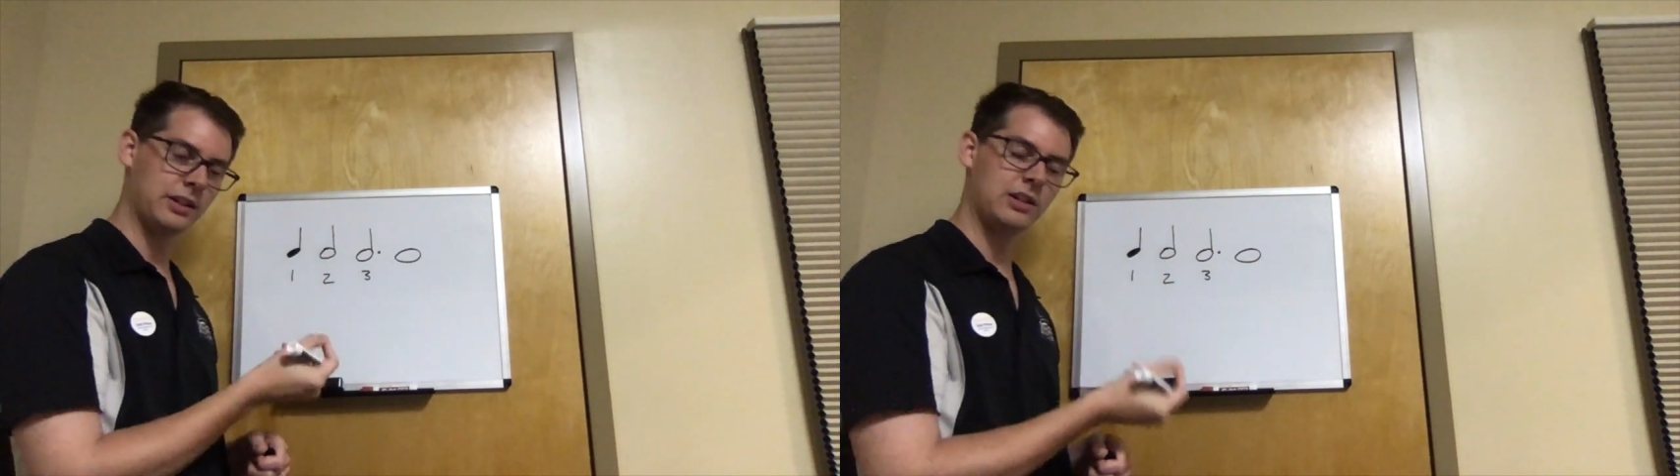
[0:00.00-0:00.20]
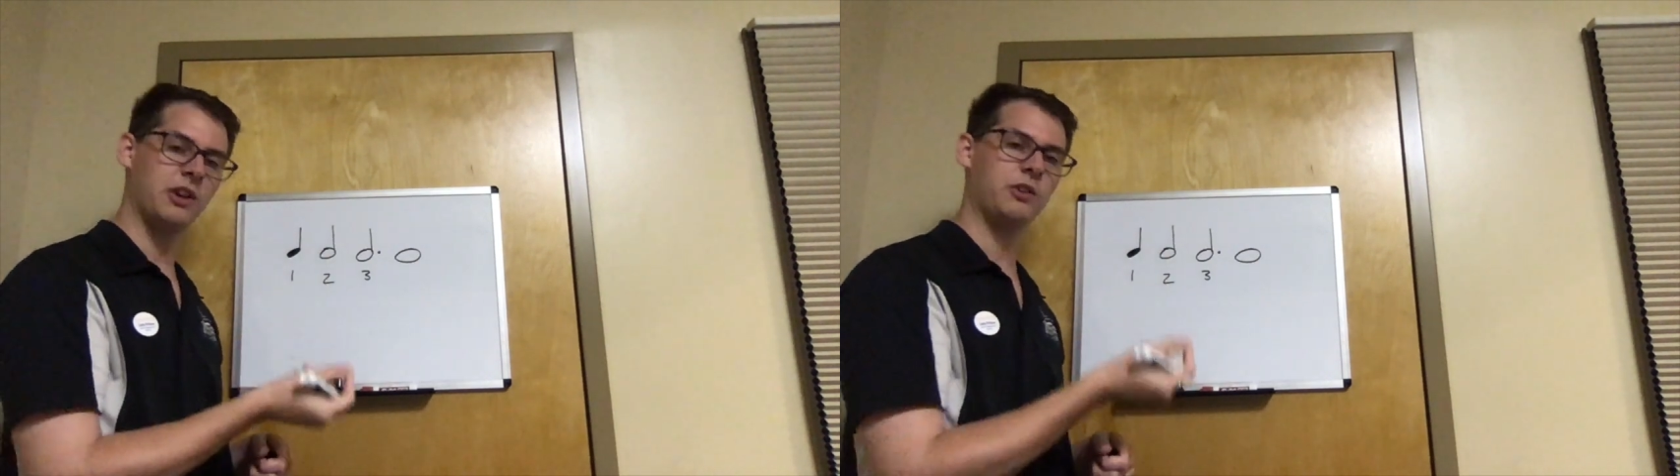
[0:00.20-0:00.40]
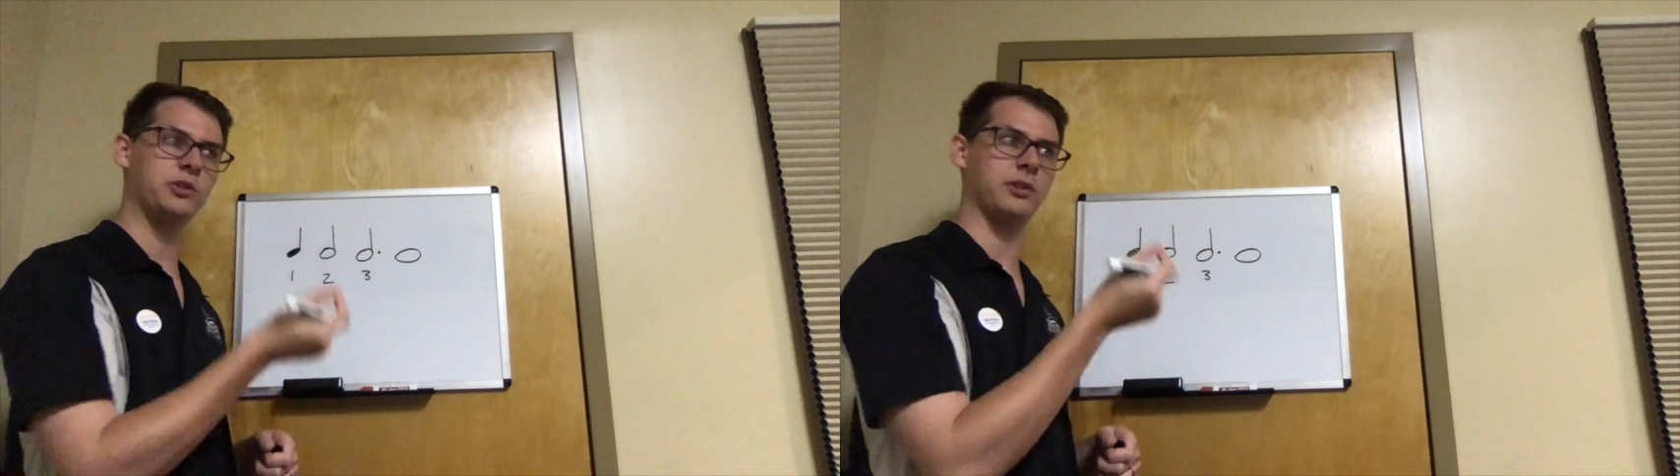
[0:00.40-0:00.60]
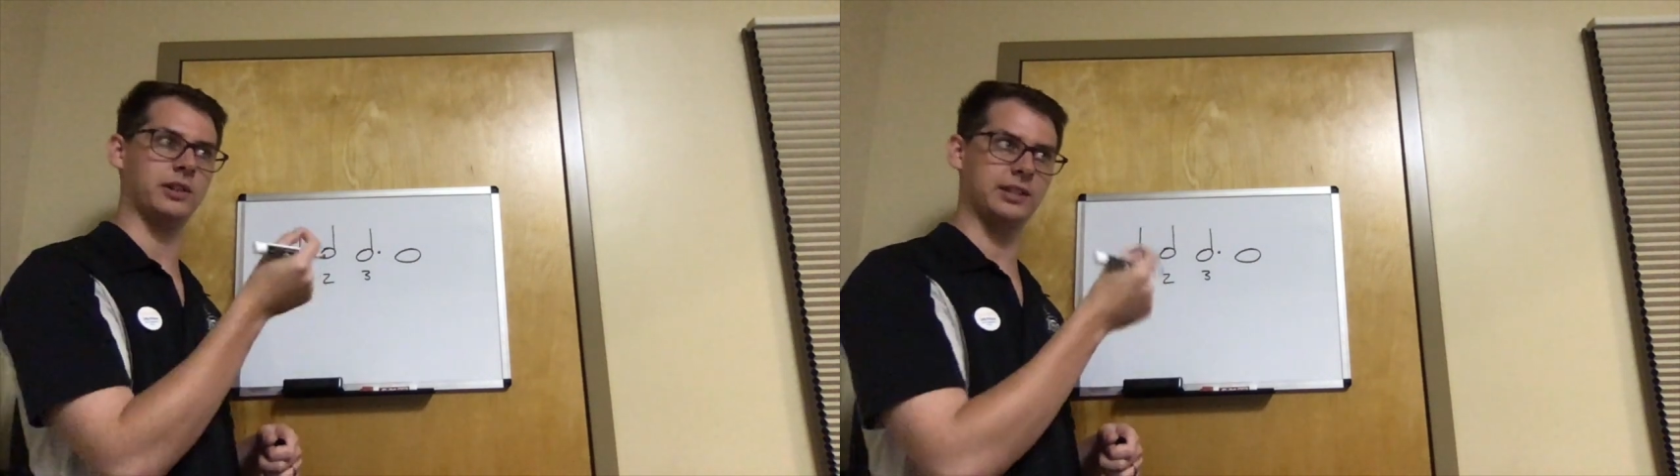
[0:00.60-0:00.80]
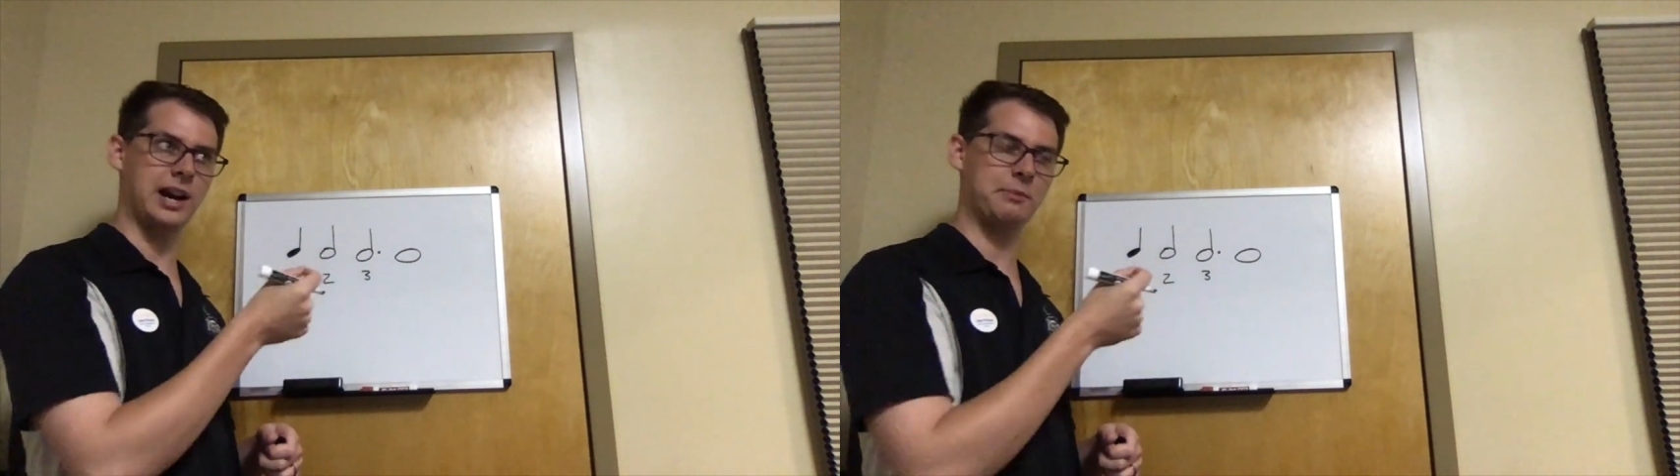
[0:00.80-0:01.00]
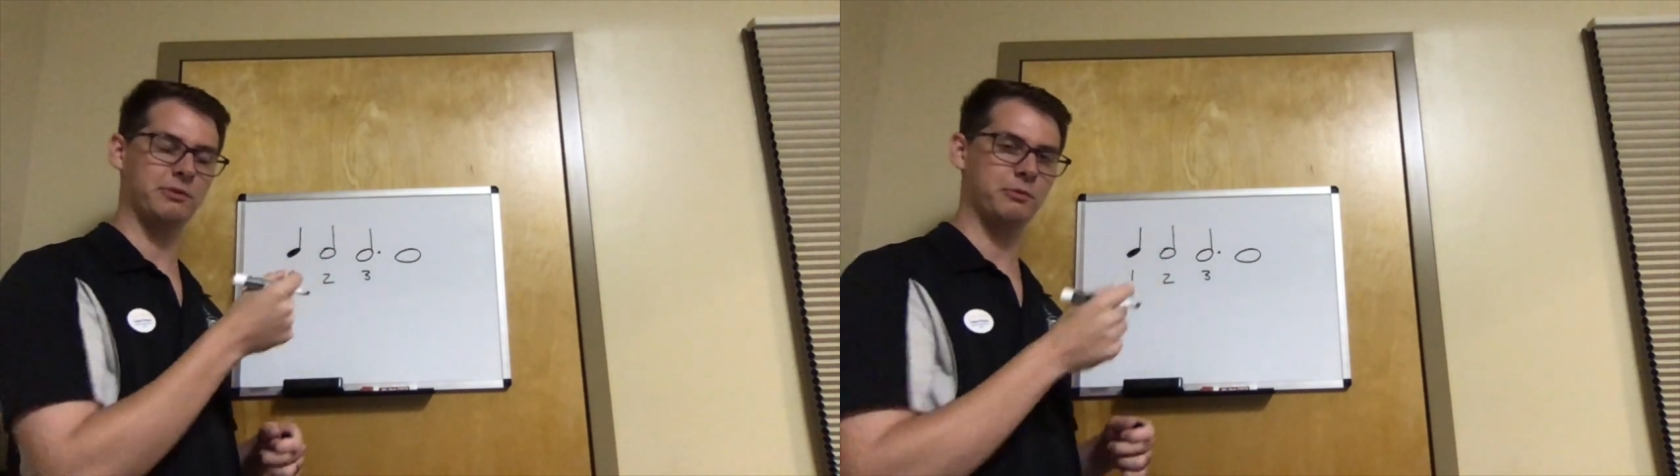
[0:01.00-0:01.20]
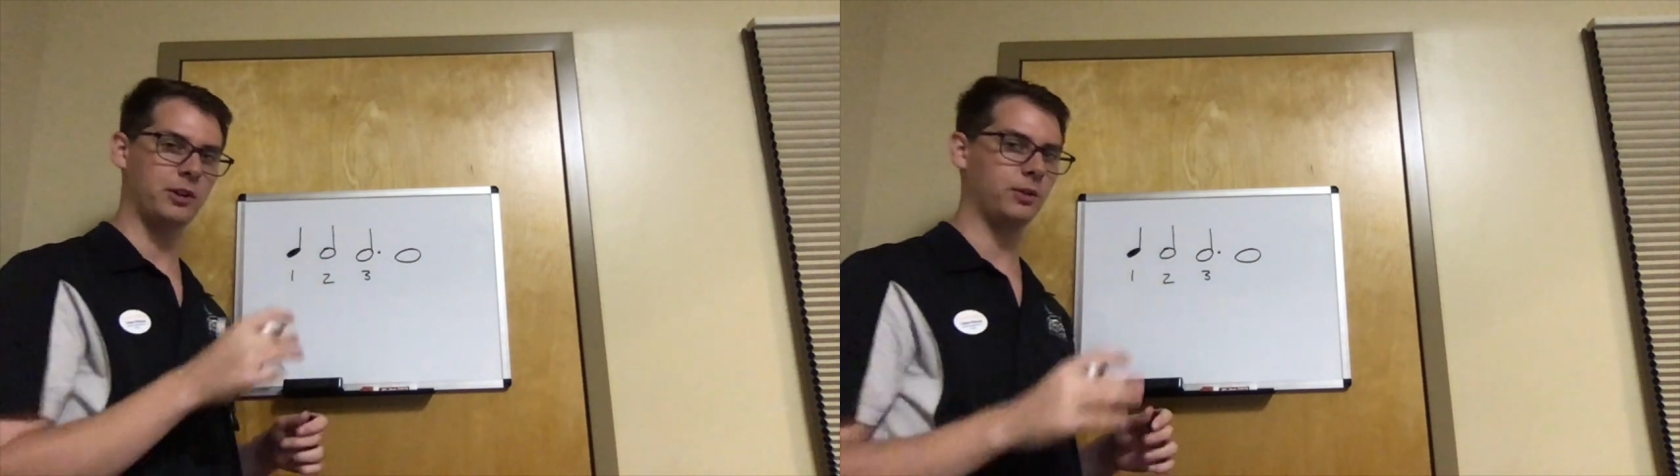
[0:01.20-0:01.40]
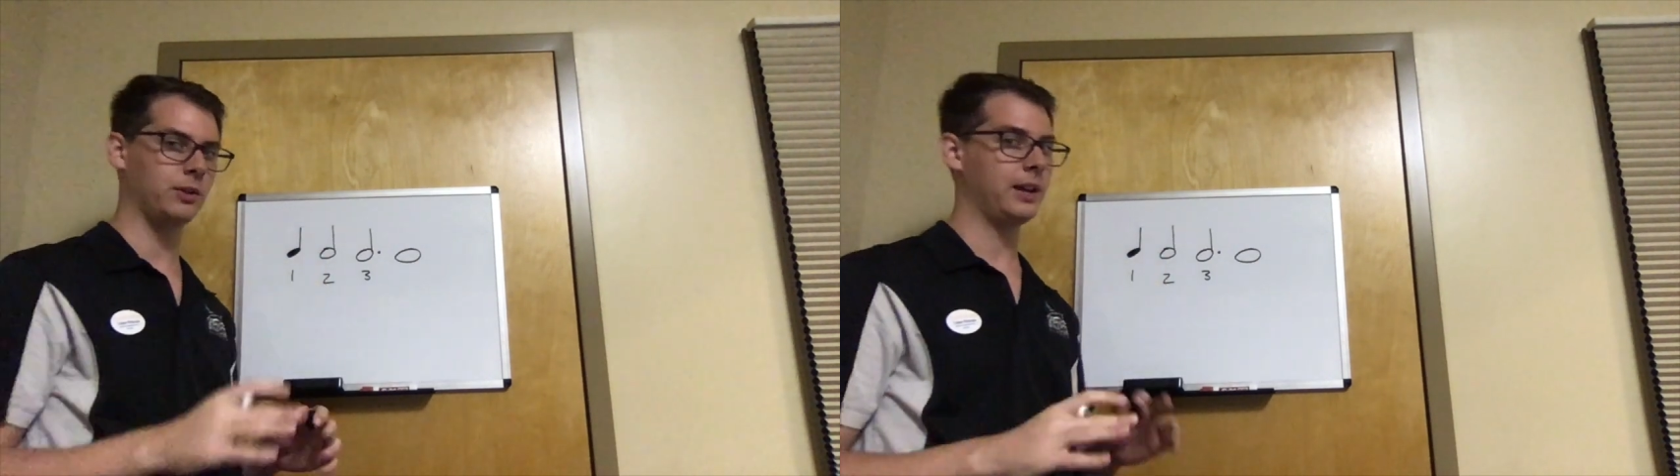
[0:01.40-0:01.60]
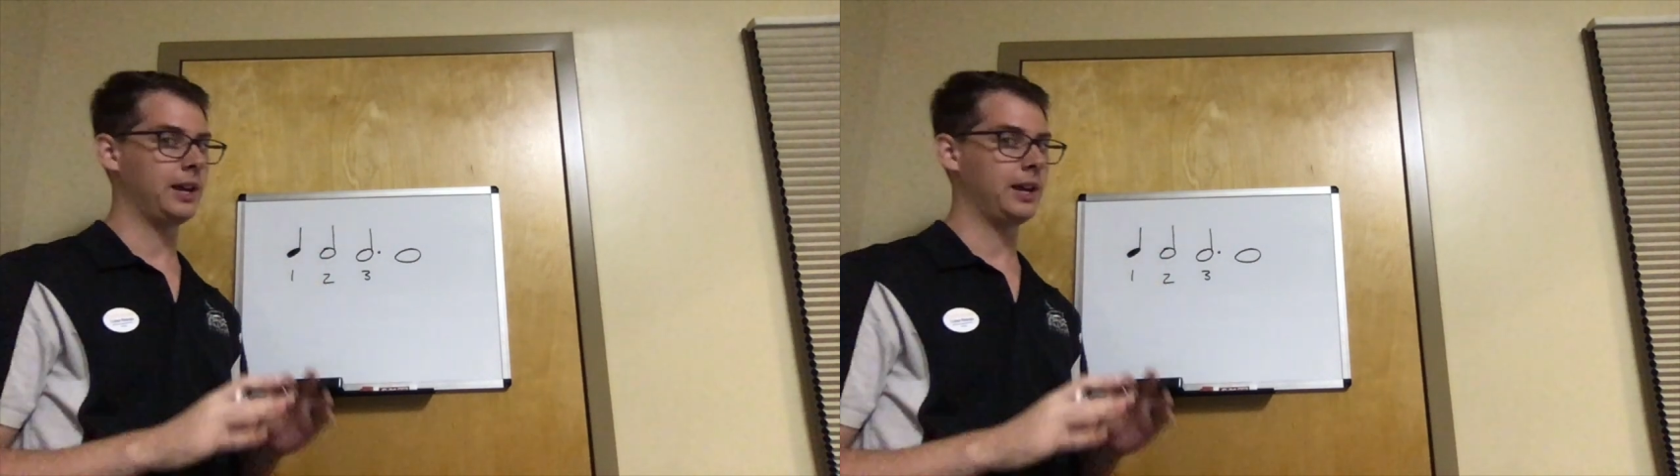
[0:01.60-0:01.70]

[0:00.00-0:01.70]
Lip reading: a note or on top of a note,